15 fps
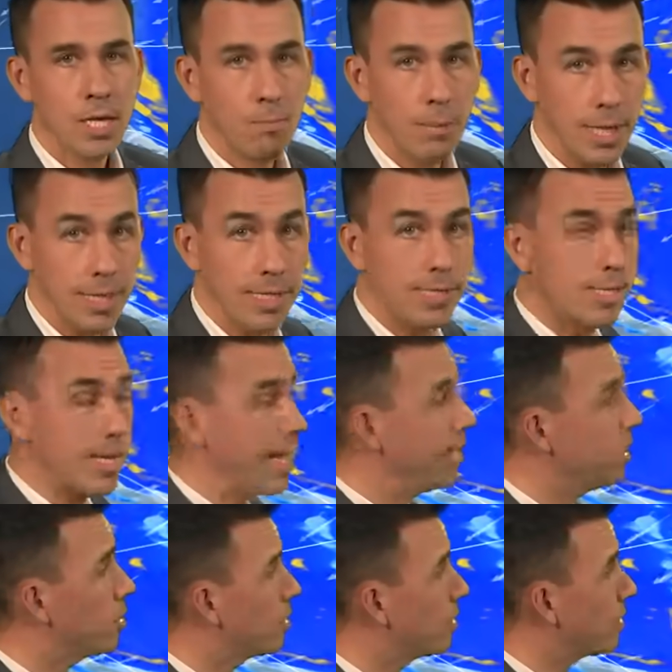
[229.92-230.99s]
By this
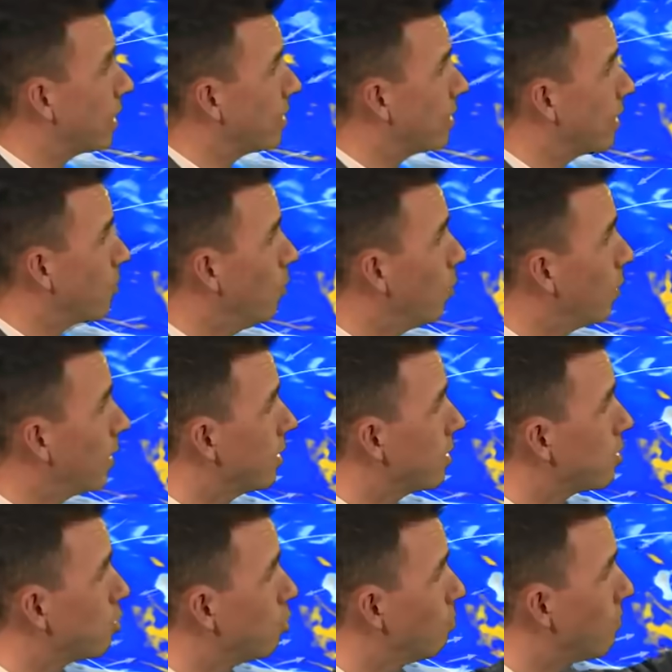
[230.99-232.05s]
stage, Saturday morning,
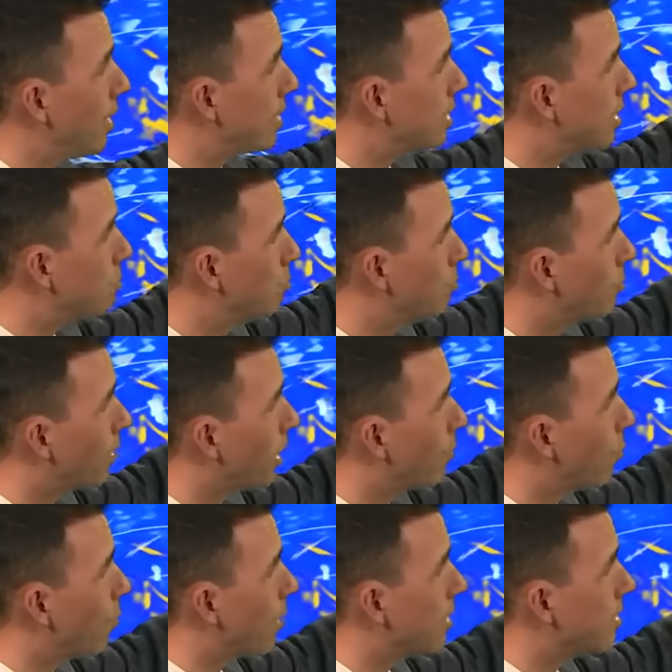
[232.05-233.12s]
Storm Betty's moving
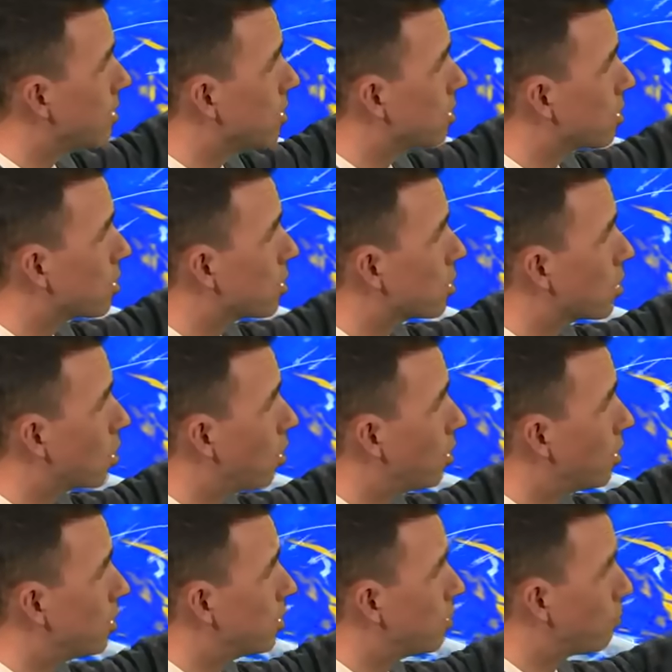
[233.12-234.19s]
up western
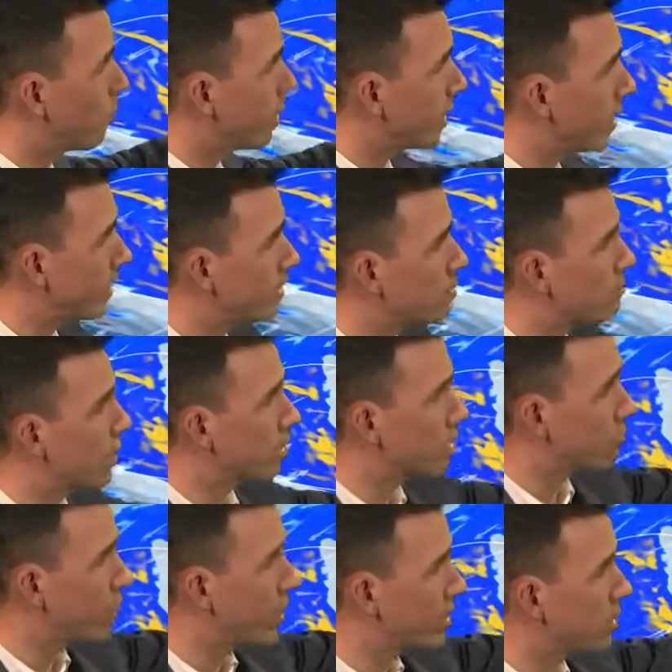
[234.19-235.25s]
Scotland, bringing its spells
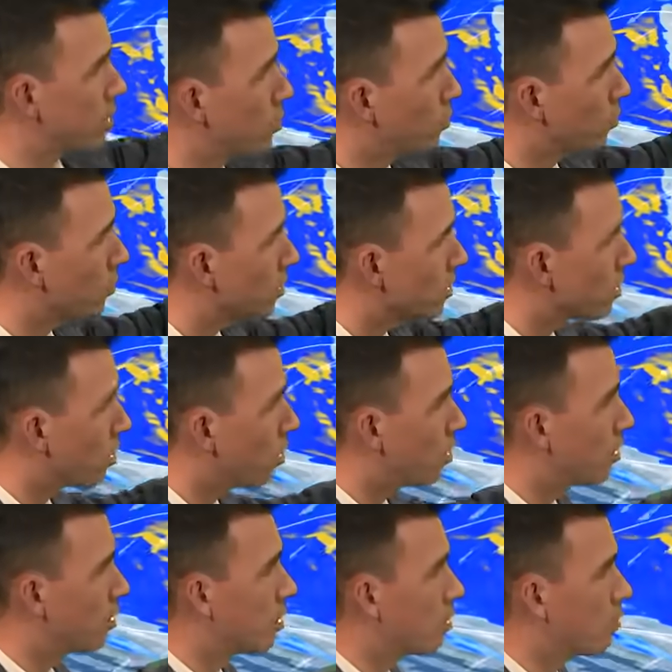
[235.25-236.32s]
of rain to northern
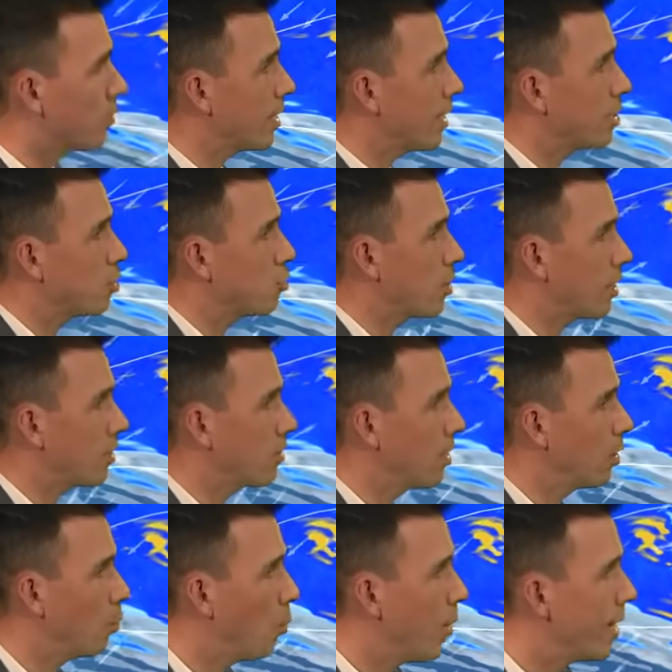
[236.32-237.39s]
Scotland along with a
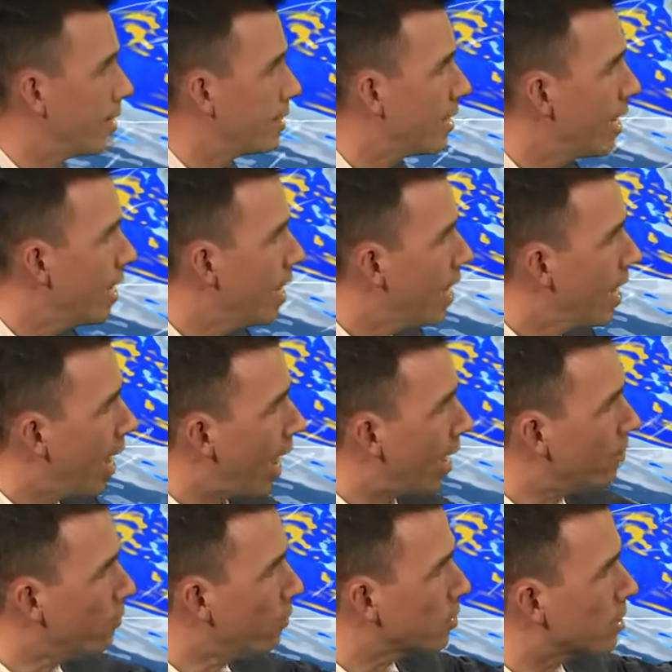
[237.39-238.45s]
strengthening wind.
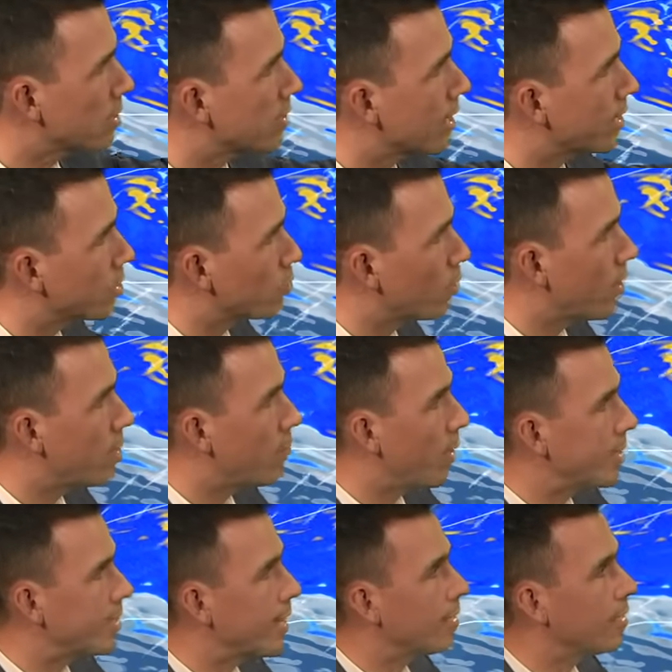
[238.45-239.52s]
And the most unsettled weather
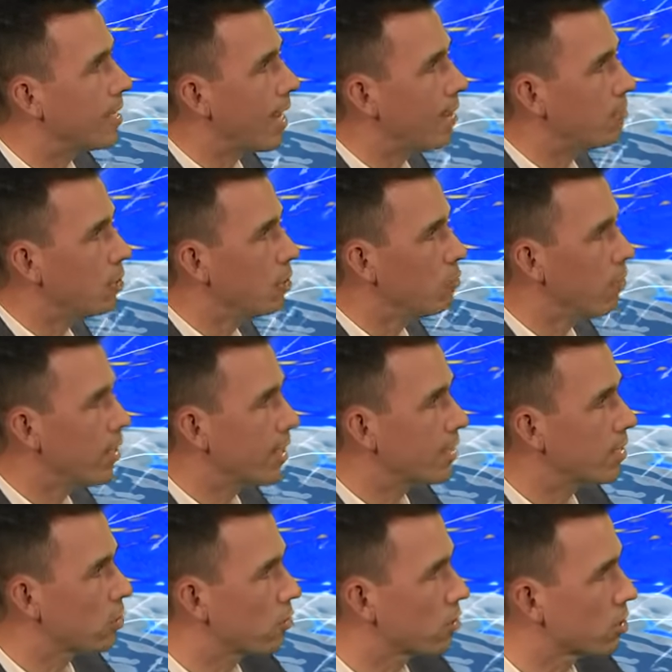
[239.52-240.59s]
by Saturday afternoon really
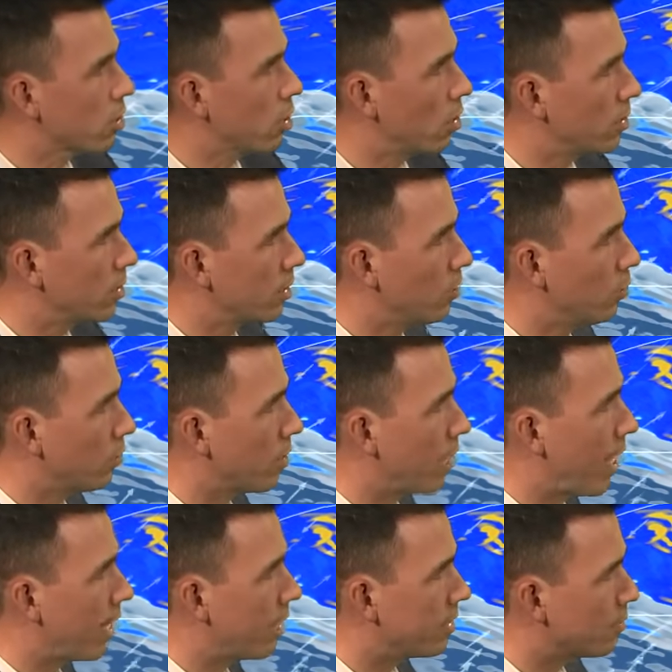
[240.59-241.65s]
is across Scotland and Northern
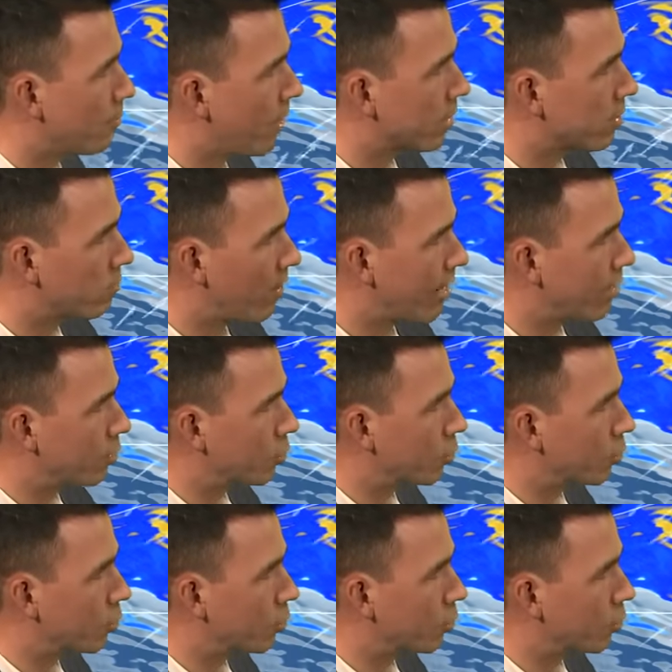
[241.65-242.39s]
Ireland. Spells of rain